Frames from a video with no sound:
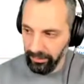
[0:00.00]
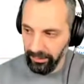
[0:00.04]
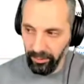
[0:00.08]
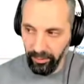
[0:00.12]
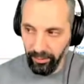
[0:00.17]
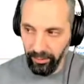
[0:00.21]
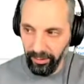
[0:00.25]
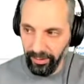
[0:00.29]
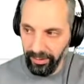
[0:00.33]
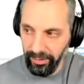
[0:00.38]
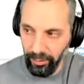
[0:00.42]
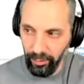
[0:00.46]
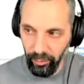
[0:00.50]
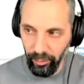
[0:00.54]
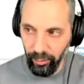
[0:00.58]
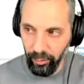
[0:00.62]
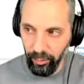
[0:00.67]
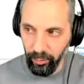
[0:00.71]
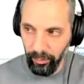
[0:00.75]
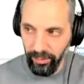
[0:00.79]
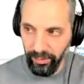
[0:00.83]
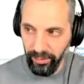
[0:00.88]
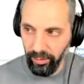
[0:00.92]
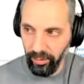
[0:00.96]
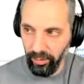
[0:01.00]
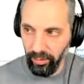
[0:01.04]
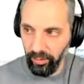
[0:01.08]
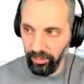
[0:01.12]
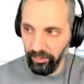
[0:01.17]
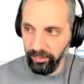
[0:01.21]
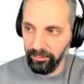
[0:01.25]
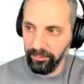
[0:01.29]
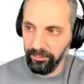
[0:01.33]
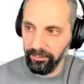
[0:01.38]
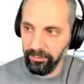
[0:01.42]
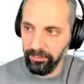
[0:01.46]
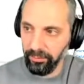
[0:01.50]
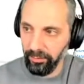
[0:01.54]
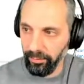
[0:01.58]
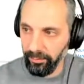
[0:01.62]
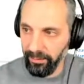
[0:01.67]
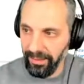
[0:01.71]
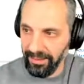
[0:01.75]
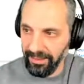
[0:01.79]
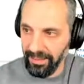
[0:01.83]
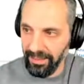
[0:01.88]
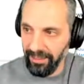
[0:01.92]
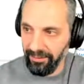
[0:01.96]
or it knows where to go for
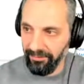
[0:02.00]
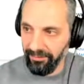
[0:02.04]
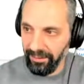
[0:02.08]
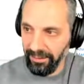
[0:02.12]
my stuff.